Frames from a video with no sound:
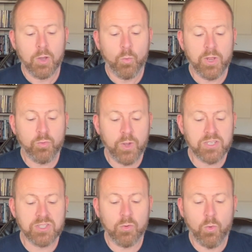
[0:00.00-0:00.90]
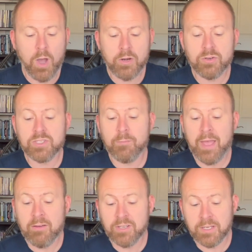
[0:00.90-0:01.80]
with which the waters
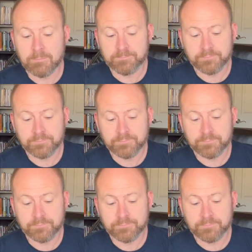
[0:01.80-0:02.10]
abounded